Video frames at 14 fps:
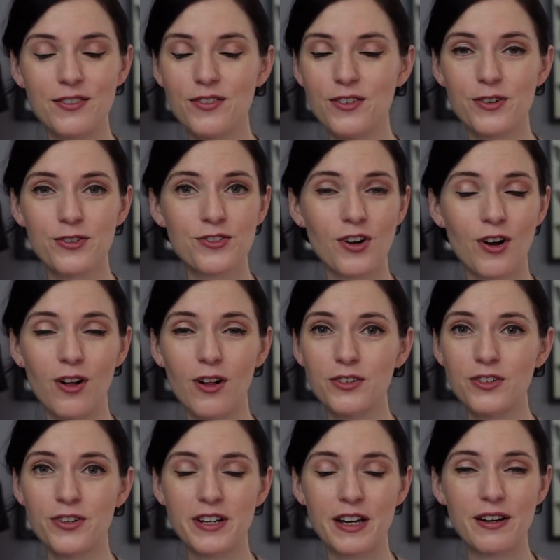your shawl
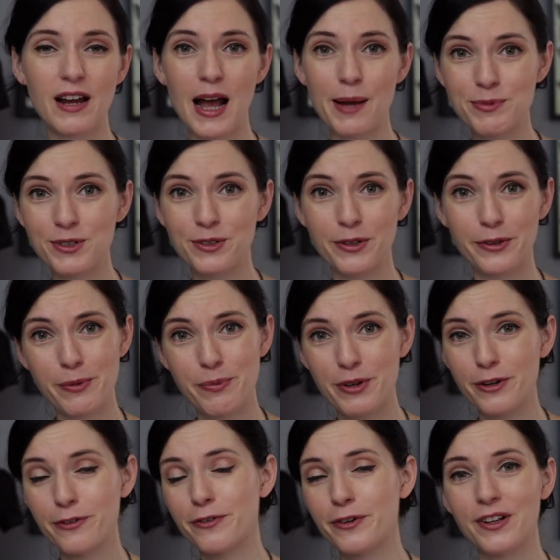turned out absolutely
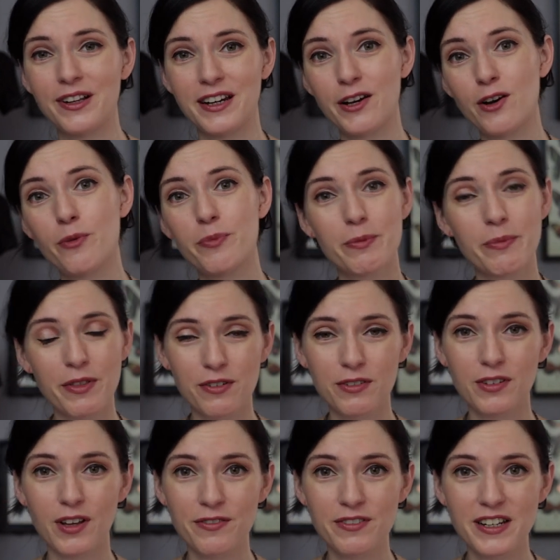beautiful, and I hope your mother
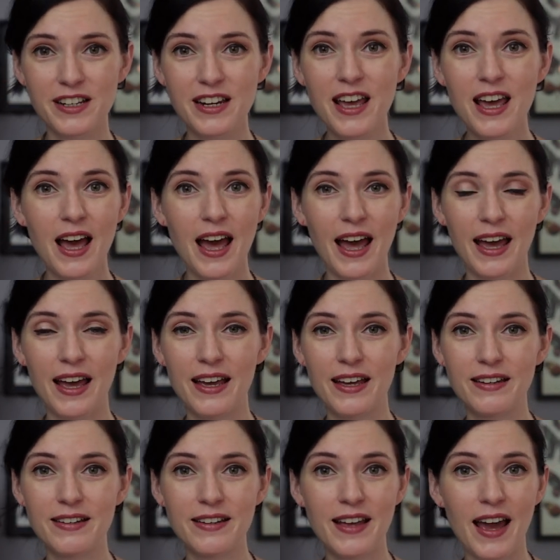loved it.
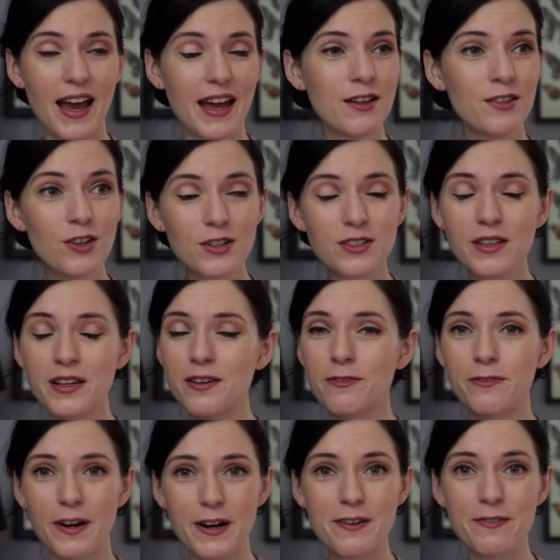And yeah, it looked like a
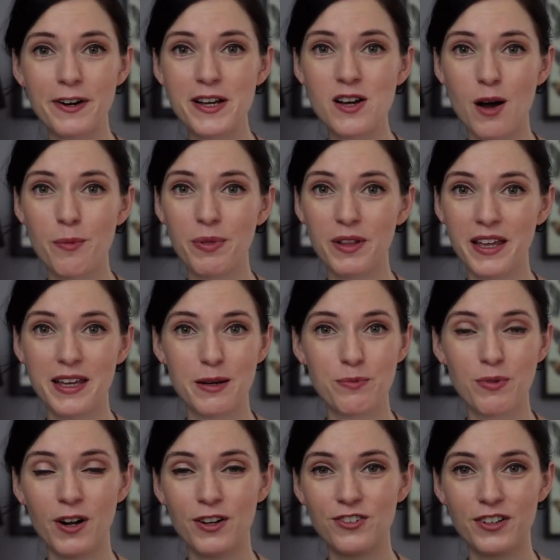very, very complicated
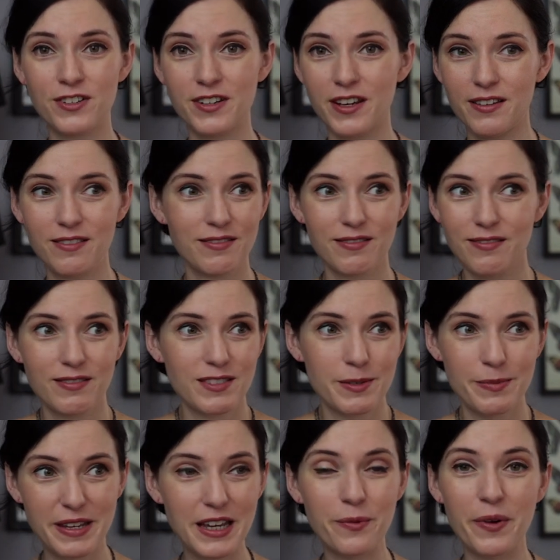project to
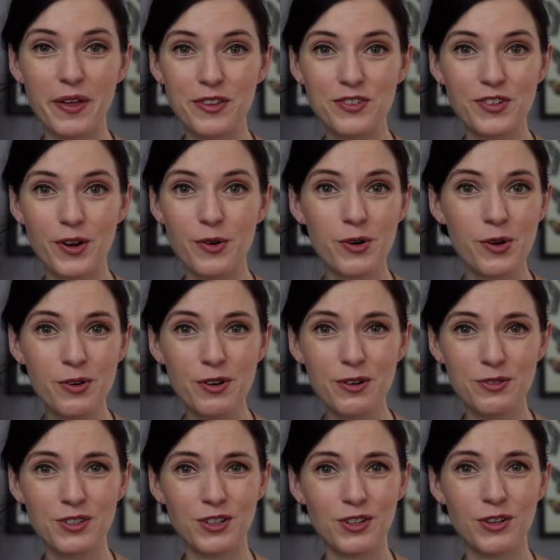begin with, so
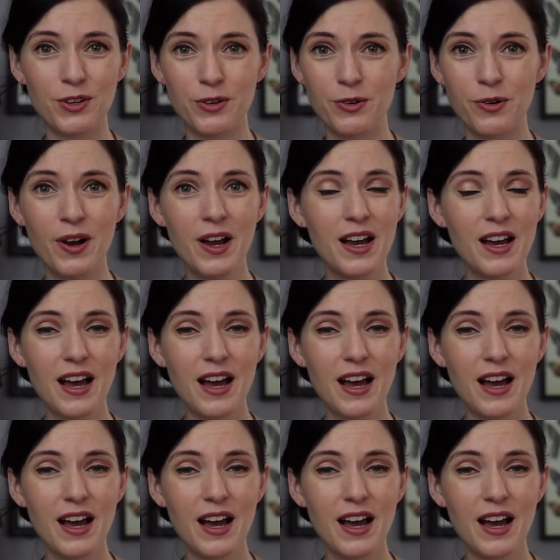kudos to you.